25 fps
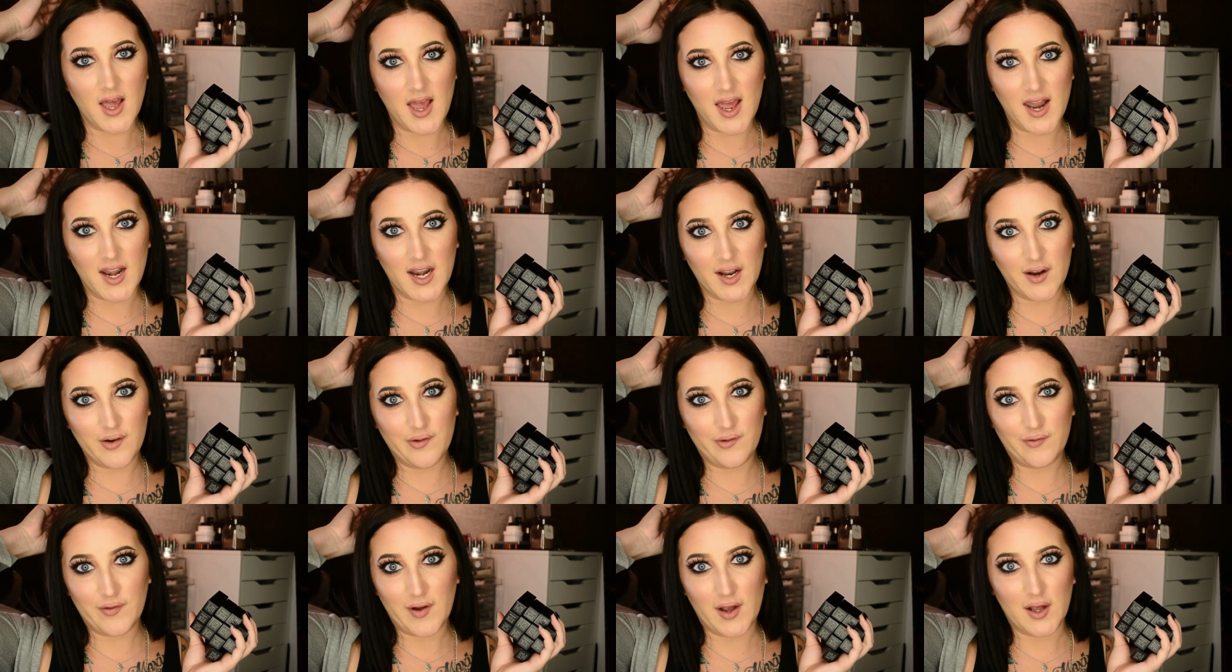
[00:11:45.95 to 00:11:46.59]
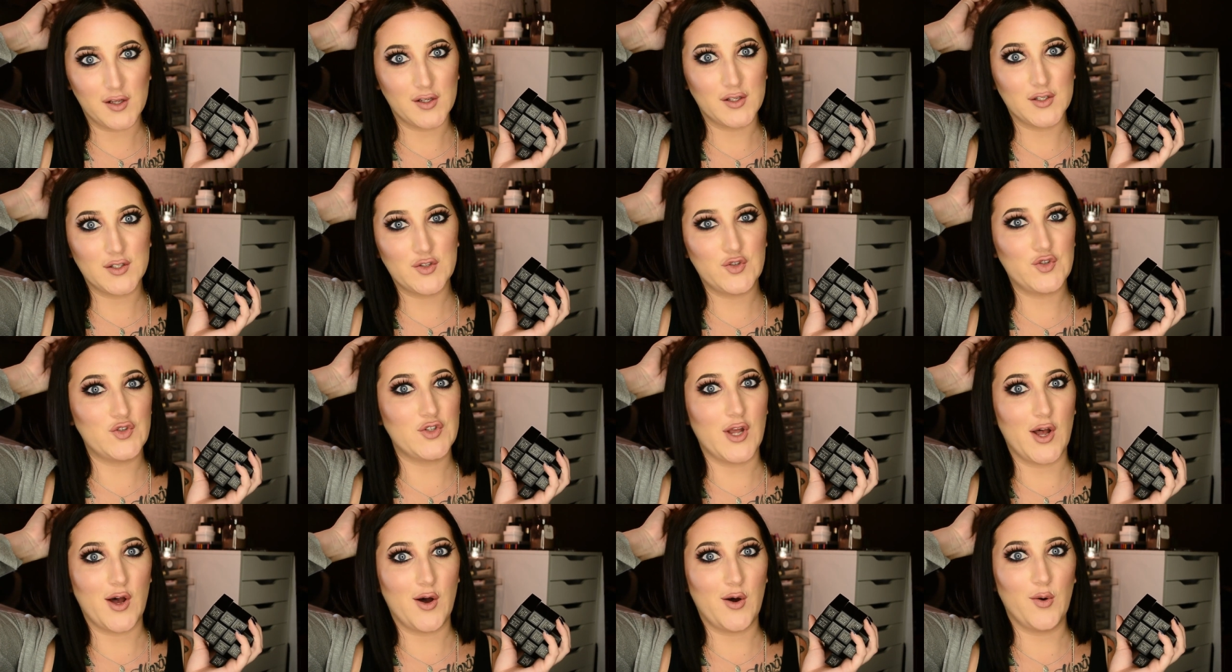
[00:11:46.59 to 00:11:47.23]
and I fell
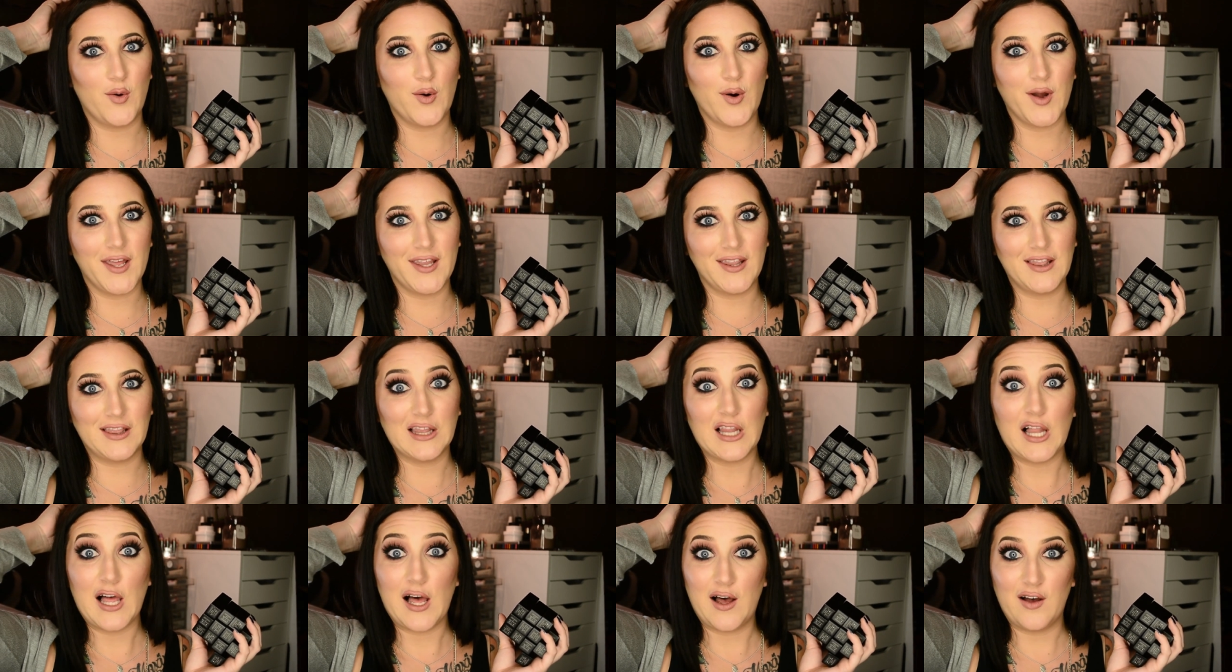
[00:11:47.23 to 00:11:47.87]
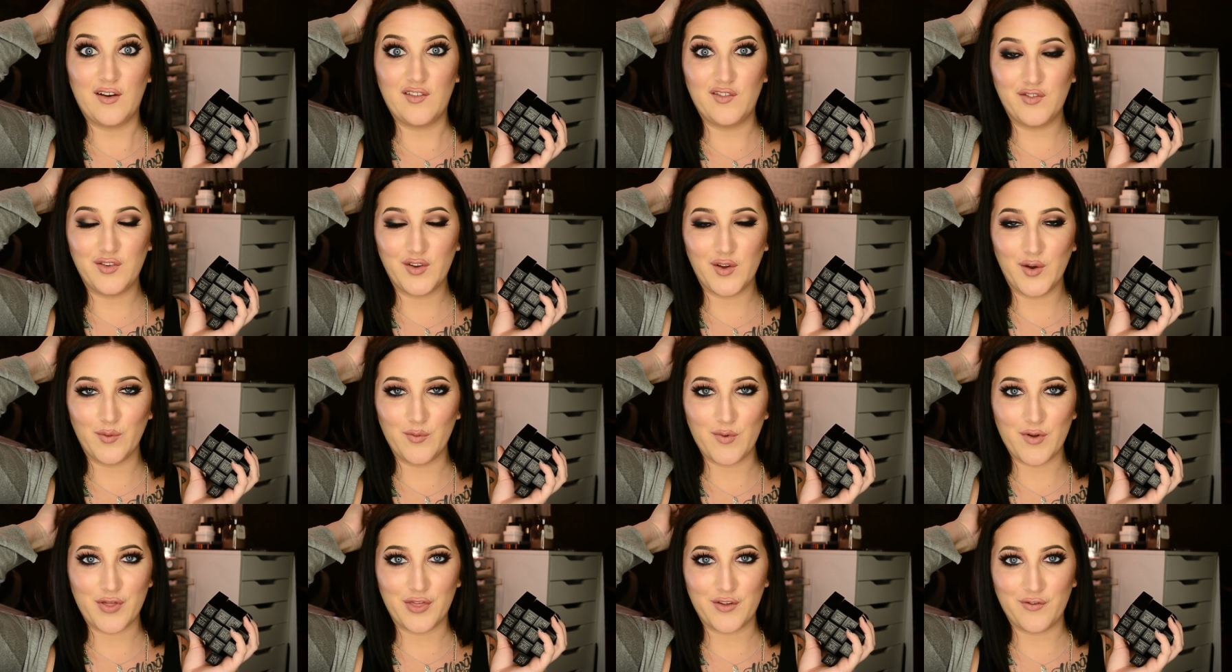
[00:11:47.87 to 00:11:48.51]
so in love
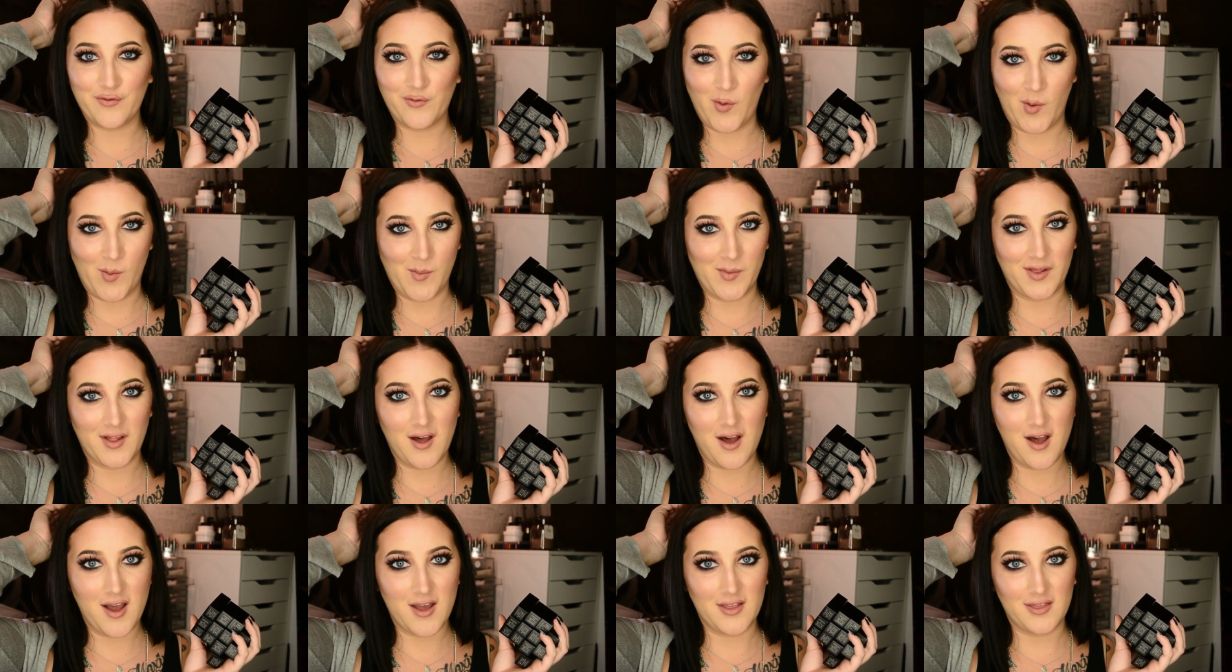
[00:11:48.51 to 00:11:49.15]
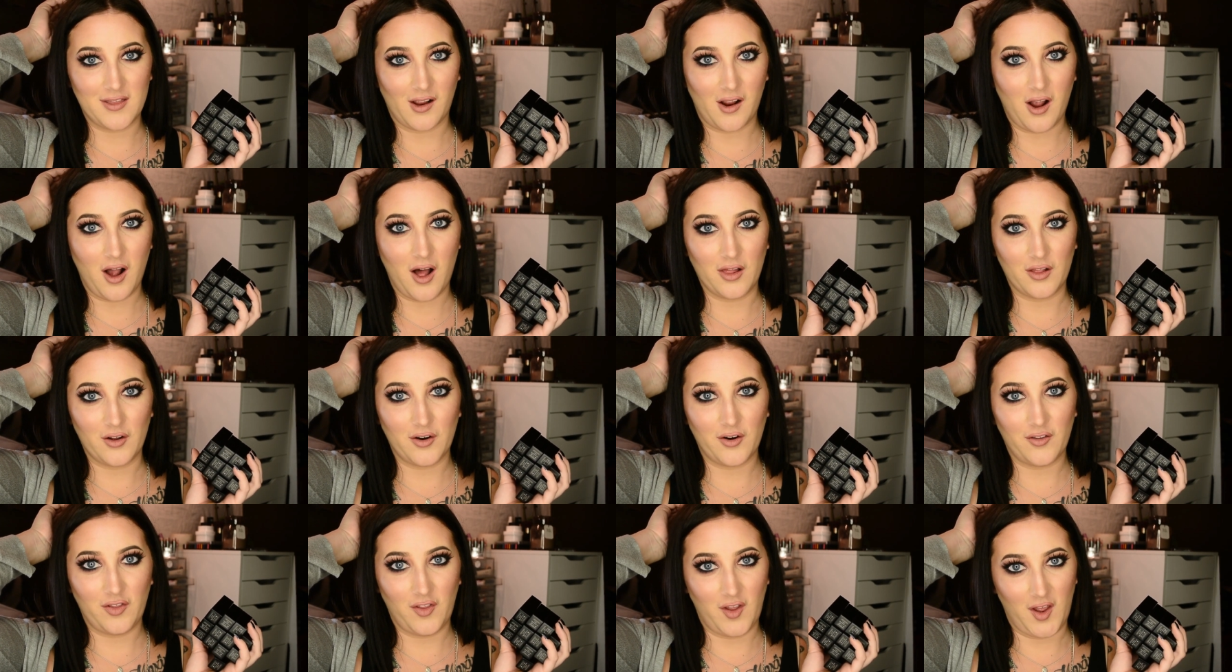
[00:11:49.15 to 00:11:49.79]
with the formula and the
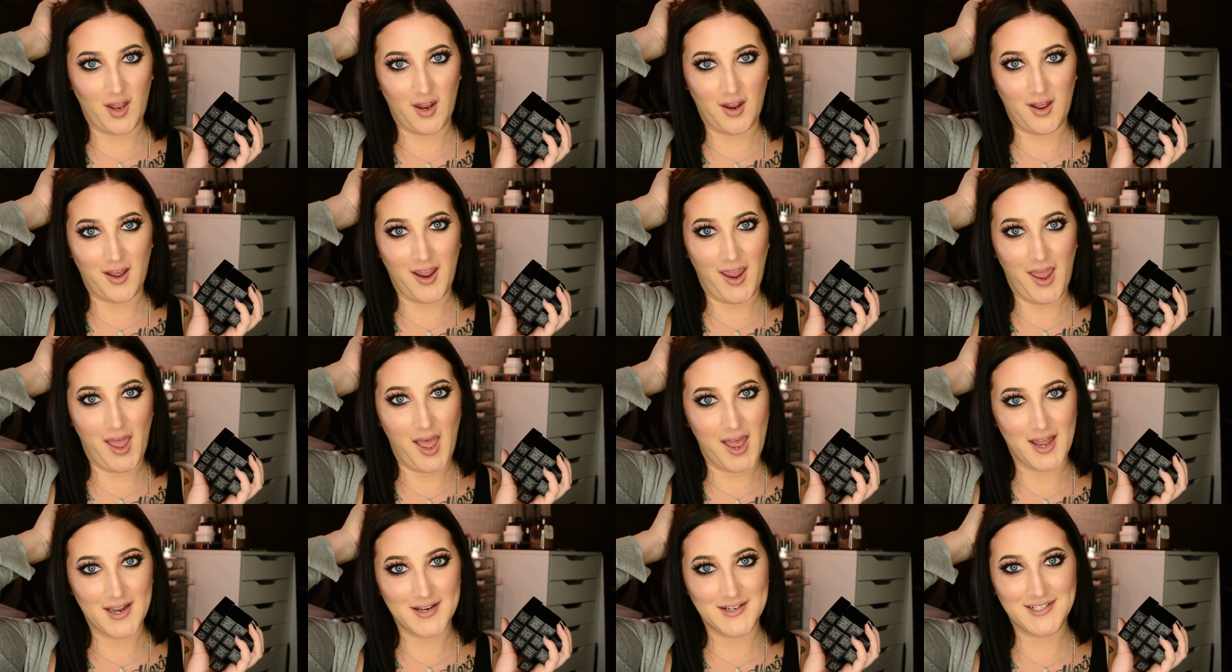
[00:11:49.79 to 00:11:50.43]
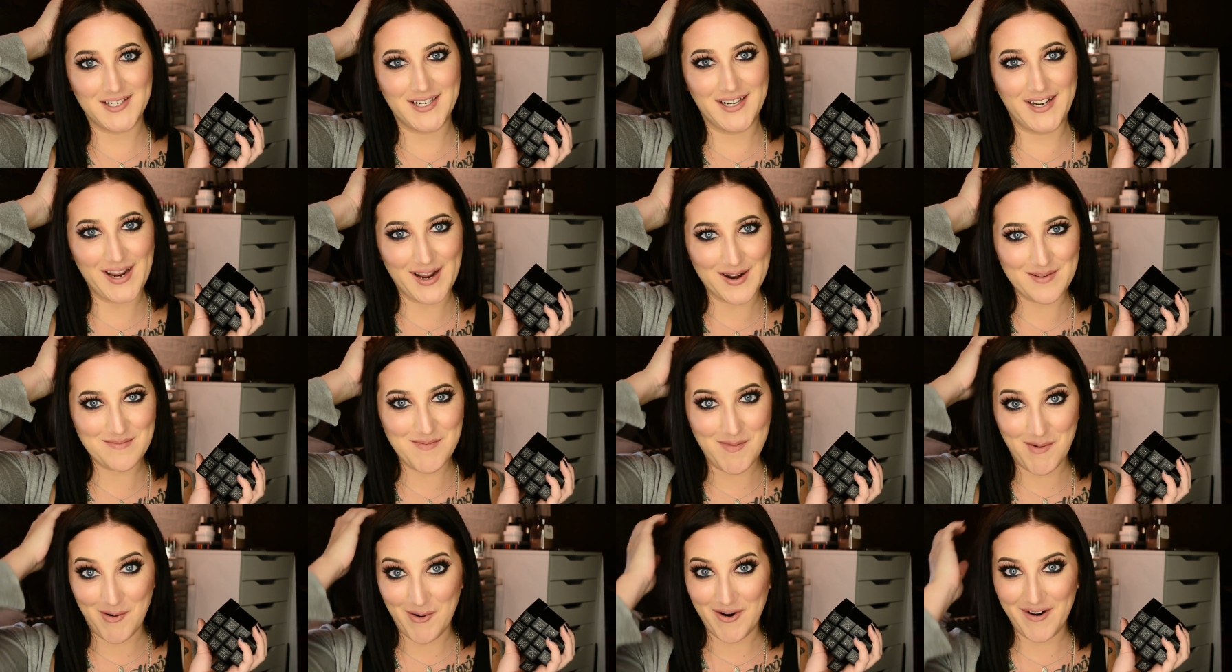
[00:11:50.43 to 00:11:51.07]
color that I had to get
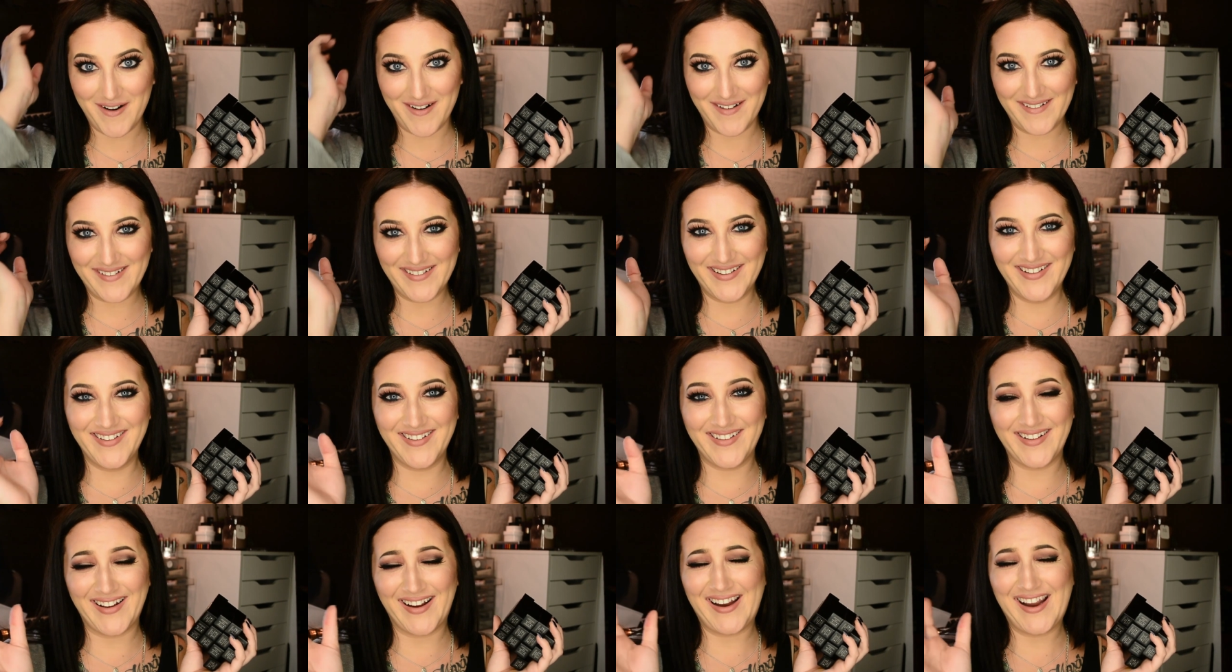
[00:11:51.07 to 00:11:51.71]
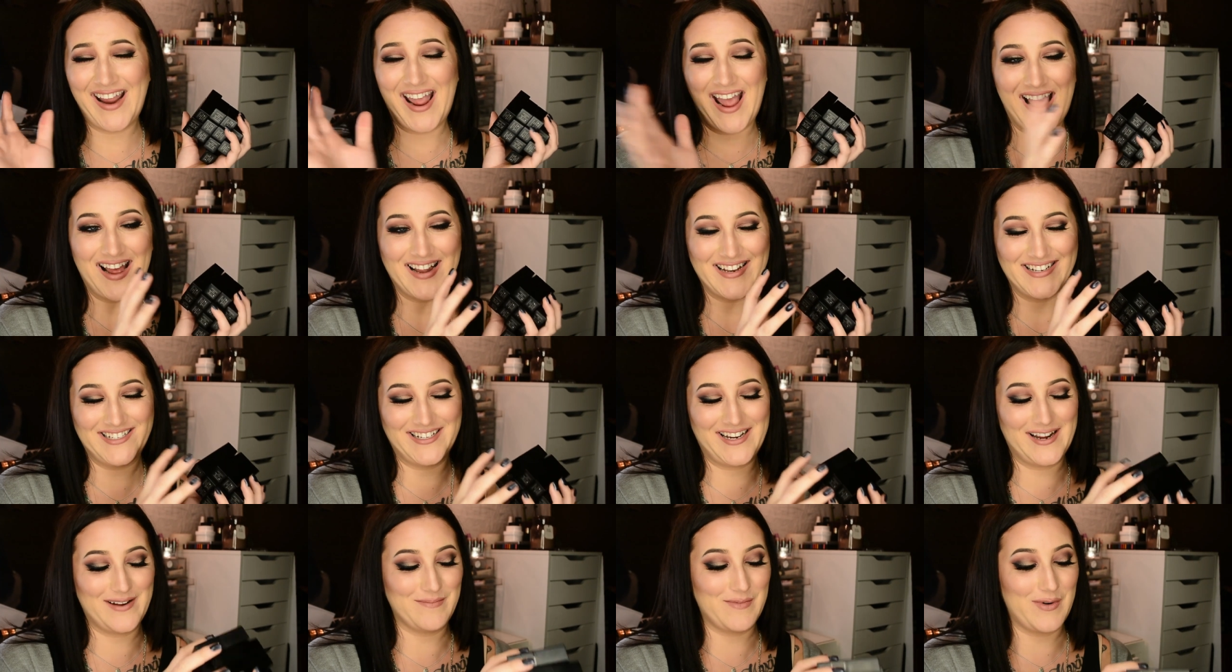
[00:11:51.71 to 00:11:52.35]
more. I had
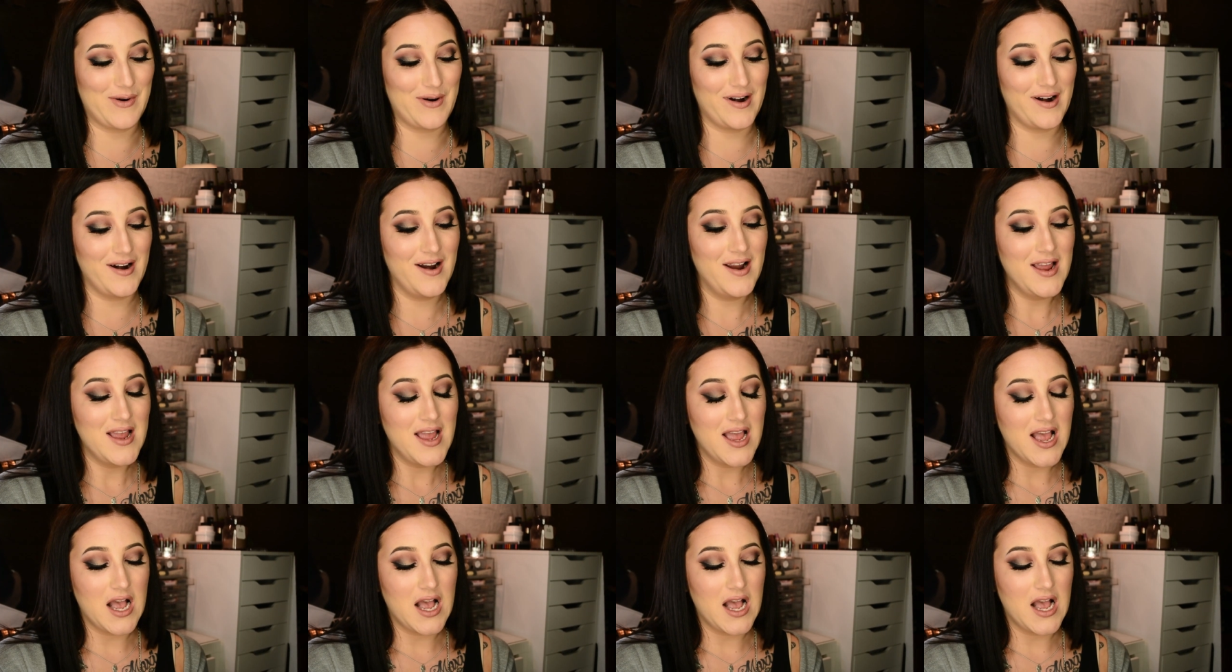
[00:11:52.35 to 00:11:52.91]
to get more.